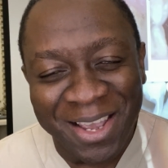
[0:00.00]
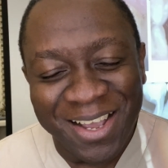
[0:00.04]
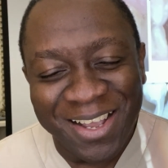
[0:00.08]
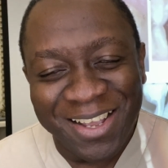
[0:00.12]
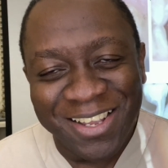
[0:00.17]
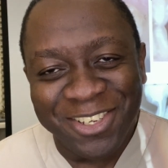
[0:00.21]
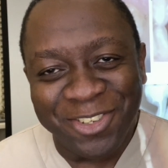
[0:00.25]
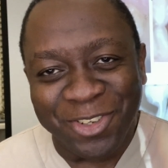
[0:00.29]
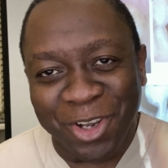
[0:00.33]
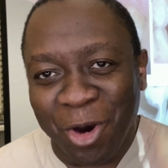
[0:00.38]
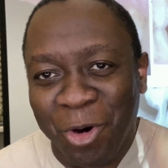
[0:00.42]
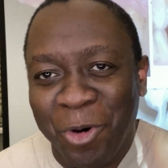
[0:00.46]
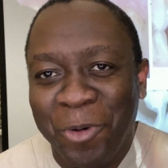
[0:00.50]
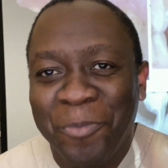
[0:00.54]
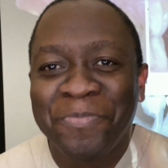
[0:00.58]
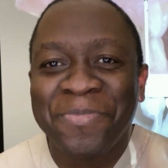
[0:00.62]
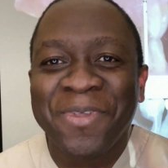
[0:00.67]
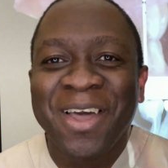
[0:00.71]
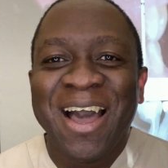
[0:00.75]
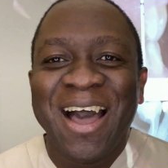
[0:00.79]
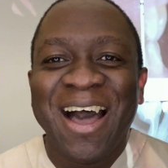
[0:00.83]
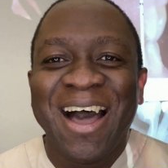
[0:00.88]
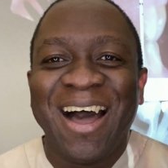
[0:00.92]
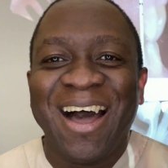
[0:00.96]
So
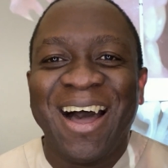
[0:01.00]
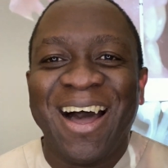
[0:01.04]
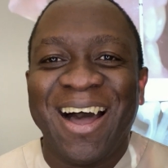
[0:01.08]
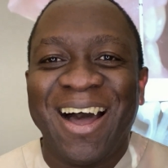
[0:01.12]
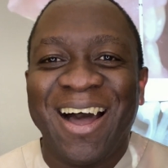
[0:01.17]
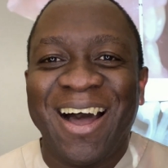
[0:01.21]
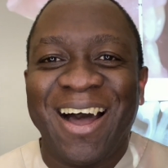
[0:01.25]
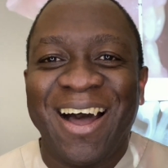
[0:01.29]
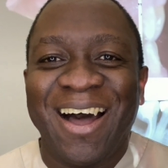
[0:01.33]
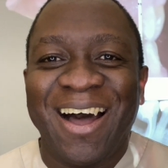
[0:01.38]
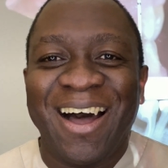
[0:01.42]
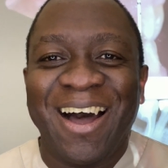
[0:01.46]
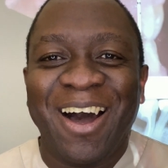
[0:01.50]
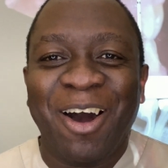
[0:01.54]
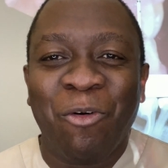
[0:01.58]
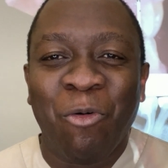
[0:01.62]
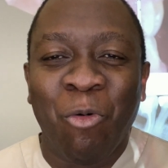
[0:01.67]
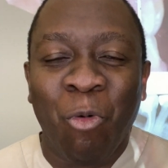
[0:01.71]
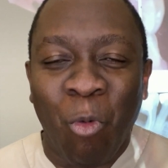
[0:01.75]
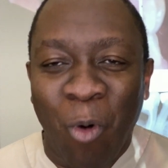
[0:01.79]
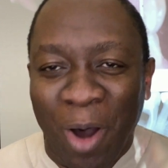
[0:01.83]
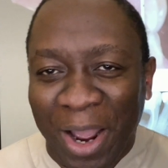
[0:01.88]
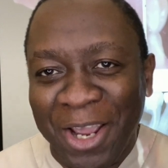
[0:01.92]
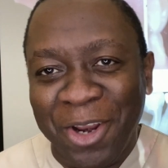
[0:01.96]

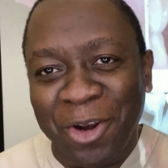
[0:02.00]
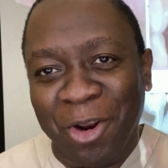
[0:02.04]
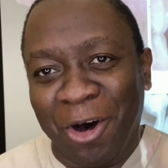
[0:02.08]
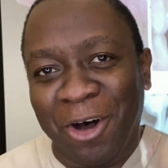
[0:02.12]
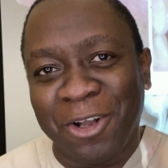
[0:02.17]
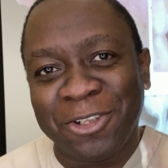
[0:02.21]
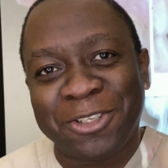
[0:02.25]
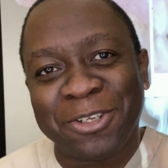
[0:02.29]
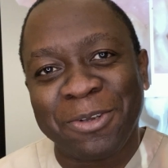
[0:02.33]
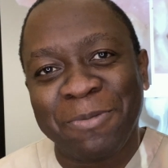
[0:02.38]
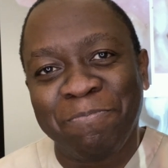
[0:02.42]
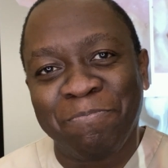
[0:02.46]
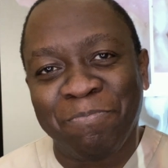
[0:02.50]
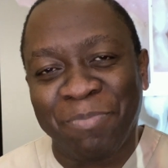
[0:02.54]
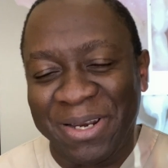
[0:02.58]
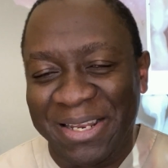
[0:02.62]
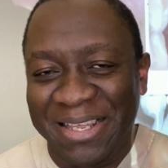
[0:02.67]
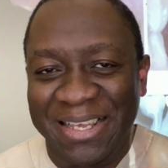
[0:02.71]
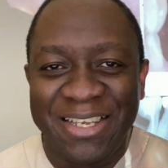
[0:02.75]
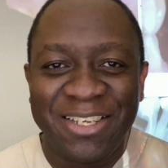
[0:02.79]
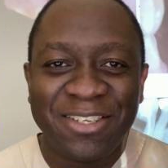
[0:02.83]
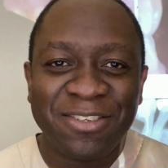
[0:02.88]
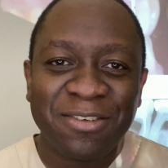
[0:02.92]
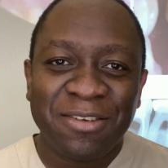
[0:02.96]
why not,
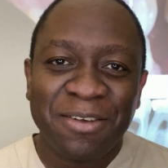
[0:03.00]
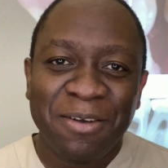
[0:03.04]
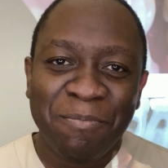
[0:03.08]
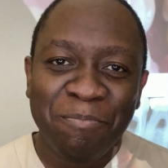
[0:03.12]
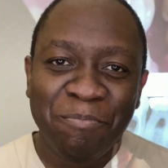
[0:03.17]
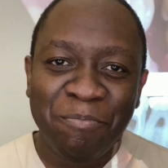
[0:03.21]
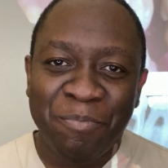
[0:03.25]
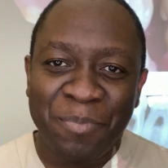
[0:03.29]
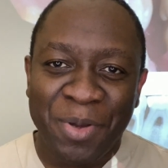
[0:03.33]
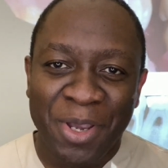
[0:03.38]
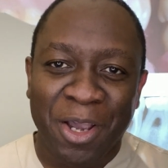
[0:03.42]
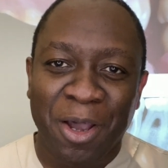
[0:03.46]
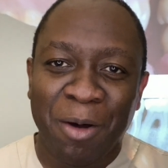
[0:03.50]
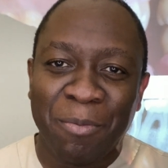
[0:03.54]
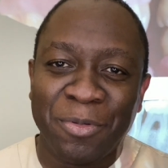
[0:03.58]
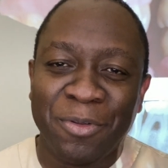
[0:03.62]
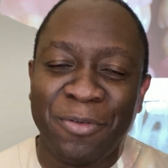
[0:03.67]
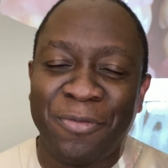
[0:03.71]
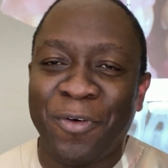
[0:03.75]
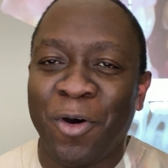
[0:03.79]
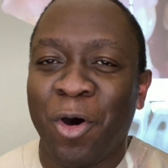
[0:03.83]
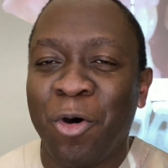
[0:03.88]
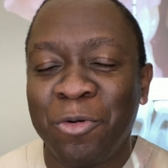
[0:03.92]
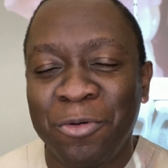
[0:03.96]
please, pick up the
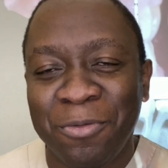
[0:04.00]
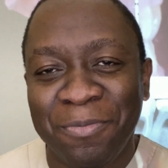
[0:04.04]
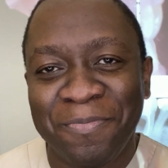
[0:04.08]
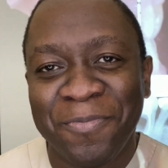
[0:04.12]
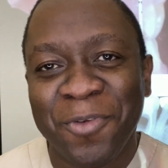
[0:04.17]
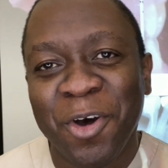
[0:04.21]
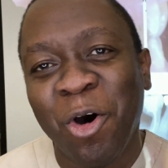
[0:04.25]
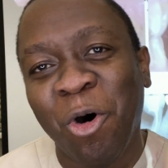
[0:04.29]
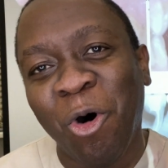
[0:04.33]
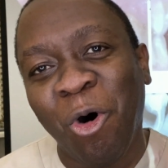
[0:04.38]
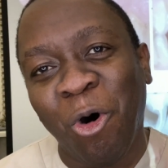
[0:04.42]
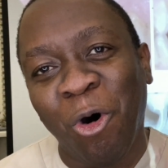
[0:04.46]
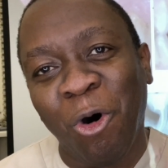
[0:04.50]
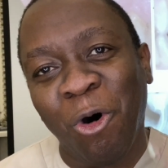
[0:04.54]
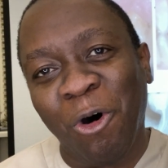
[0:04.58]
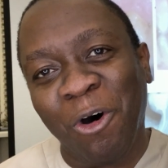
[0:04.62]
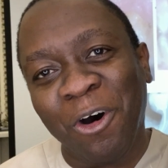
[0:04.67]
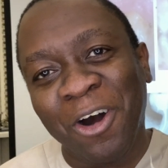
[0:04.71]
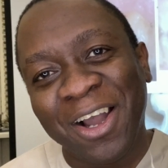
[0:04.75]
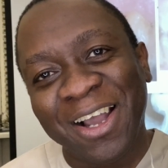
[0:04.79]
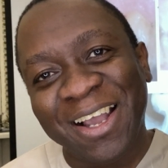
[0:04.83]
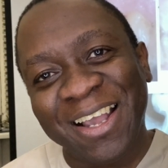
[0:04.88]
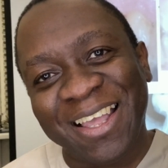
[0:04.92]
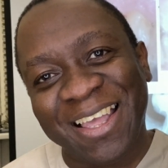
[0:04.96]
phone
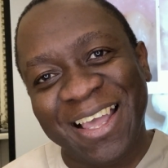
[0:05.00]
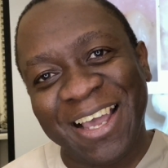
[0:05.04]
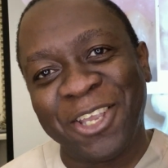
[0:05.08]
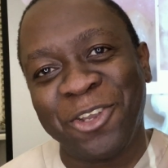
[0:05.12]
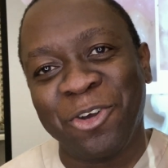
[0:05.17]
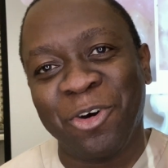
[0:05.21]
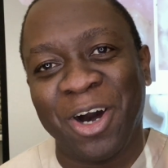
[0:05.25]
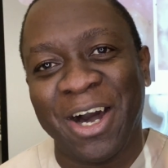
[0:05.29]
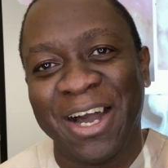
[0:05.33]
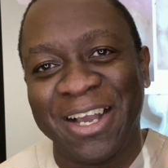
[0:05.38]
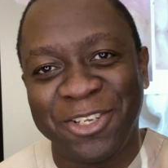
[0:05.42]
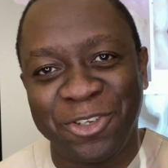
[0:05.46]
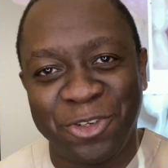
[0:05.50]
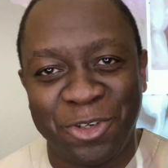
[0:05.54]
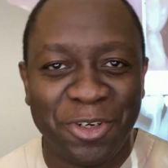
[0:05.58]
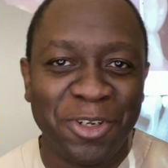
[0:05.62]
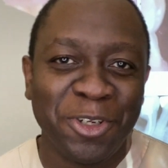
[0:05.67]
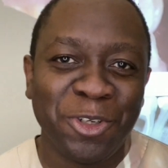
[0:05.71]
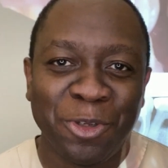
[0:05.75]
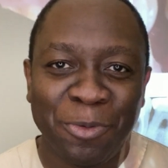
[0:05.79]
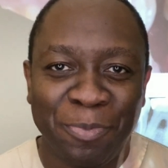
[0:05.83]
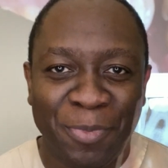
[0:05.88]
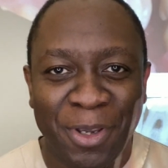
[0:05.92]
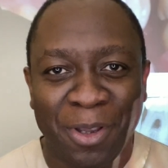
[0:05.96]
or get your
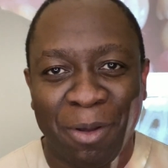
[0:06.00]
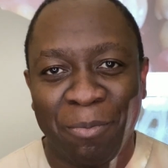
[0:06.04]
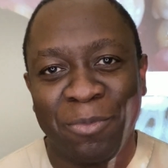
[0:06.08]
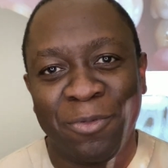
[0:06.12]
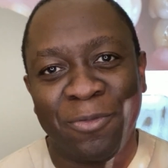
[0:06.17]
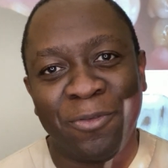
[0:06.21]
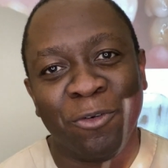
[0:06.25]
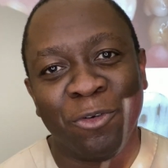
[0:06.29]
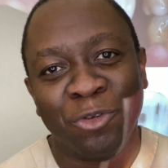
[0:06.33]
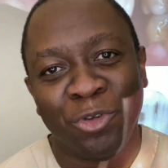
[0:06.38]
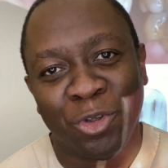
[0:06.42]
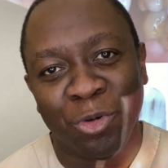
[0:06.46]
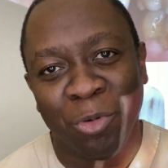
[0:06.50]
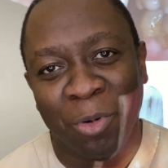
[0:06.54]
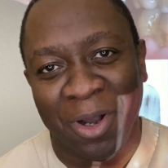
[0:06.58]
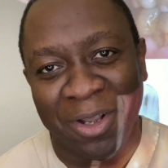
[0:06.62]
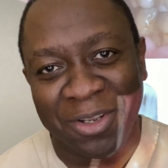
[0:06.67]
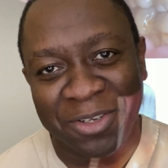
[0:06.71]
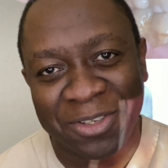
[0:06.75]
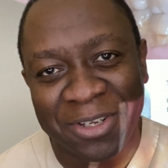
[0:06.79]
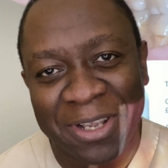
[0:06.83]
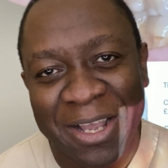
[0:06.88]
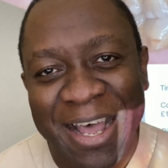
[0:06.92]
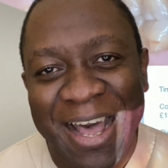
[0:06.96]
hygienist to pick up the phone to
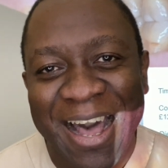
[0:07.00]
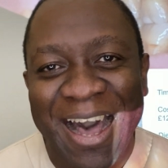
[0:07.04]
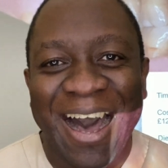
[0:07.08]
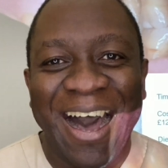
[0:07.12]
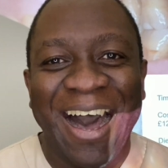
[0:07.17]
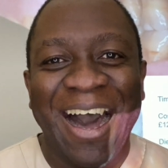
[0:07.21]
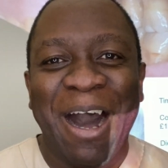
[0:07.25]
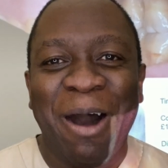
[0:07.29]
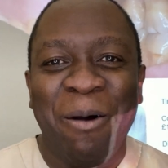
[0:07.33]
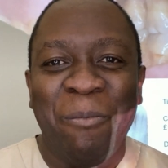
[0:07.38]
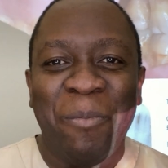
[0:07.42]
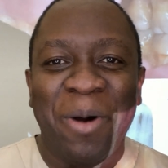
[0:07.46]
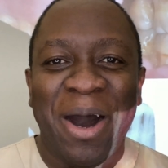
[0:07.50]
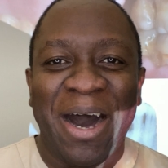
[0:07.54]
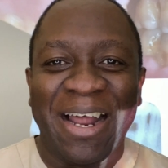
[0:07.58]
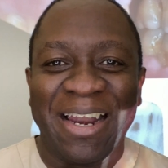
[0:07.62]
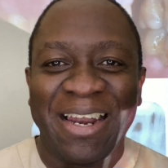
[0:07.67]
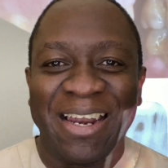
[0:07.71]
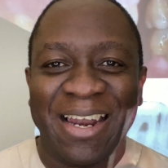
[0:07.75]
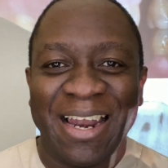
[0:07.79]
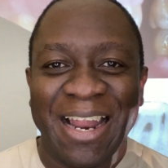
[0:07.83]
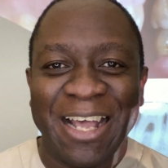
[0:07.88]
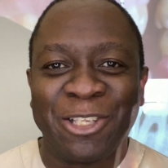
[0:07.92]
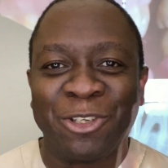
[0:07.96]
us
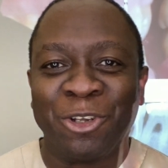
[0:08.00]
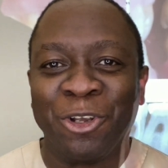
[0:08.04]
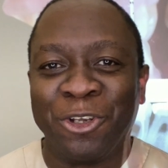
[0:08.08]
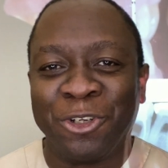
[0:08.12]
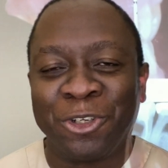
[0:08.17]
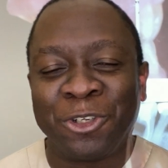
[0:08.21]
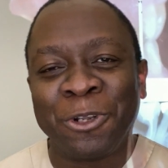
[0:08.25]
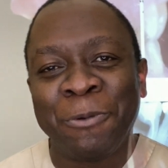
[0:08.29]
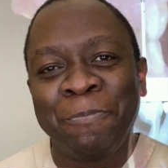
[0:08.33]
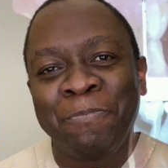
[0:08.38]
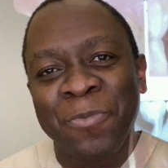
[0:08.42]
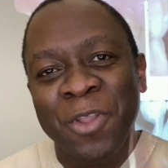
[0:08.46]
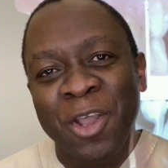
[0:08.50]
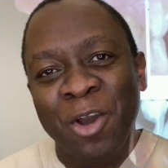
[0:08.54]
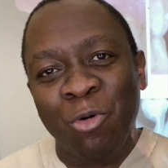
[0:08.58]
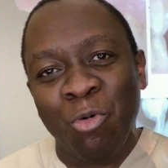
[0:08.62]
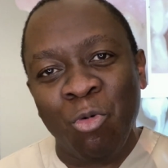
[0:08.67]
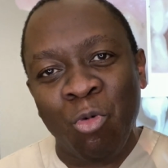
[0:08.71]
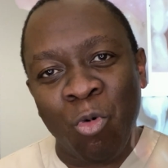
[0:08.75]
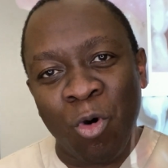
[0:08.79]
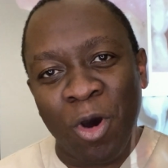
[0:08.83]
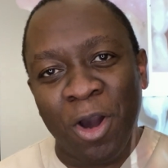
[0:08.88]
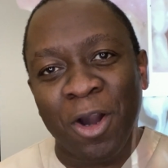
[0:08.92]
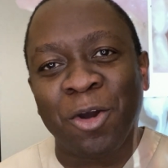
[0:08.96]
and let us
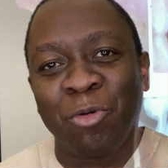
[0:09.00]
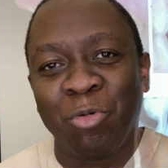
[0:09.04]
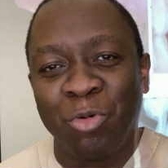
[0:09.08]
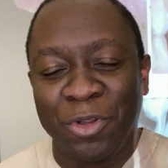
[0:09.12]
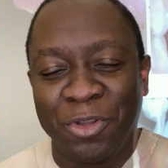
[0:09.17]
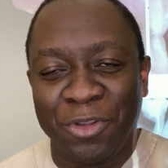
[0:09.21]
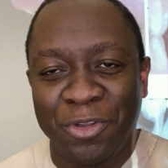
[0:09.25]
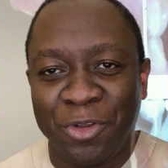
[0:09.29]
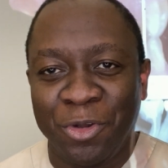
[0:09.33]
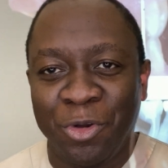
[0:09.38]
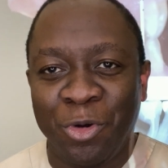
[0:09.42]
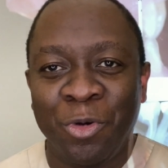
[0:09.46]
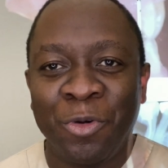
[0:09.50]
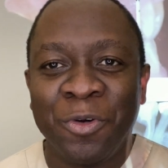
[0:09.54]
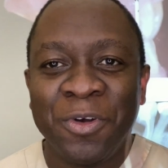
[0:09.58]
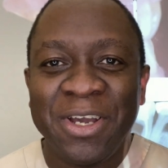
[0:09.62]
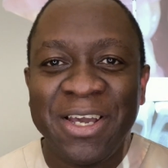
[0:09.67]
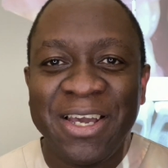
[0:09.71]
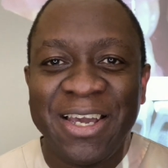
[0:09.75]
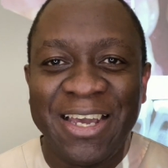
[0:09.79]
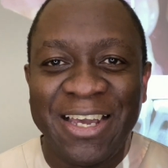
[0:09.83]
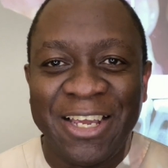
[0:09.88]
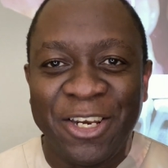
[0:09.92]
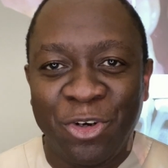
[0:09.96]
work with you
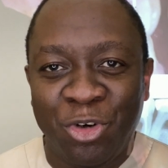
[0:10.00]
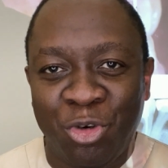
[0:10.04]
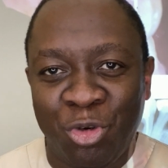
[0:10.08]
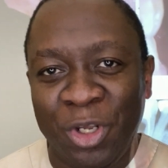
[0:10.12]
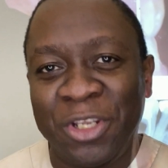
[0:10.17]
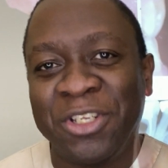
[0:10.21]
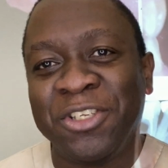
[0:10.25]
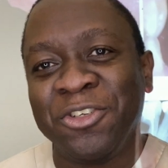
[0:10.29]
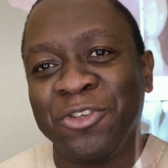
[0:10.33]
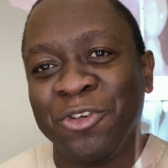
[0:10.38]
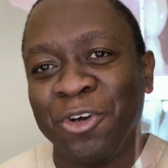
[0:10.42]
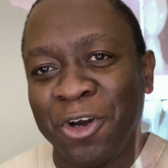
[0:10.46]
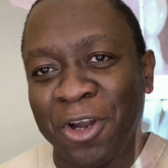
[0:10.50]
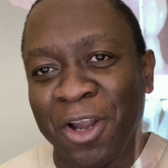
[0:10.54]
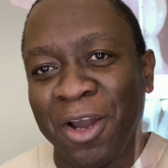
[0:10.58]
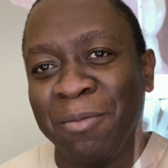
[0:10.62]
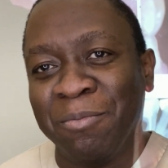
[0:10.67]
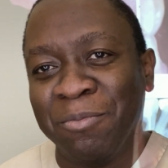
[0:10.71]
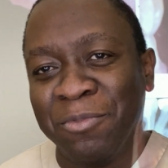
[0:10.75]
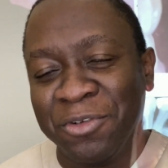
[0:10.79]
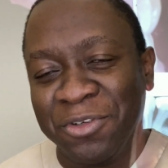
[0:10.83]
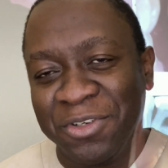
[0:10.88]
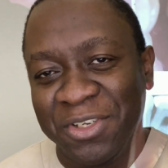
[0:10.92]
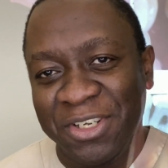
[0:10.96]
in treating your
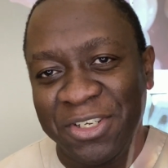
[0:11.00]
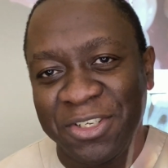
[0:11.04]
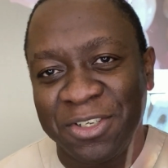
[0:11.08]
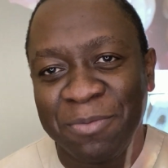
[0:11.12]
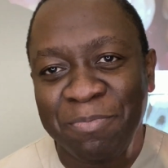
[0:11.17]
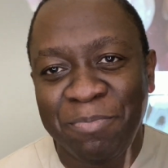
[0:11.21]
gum disease.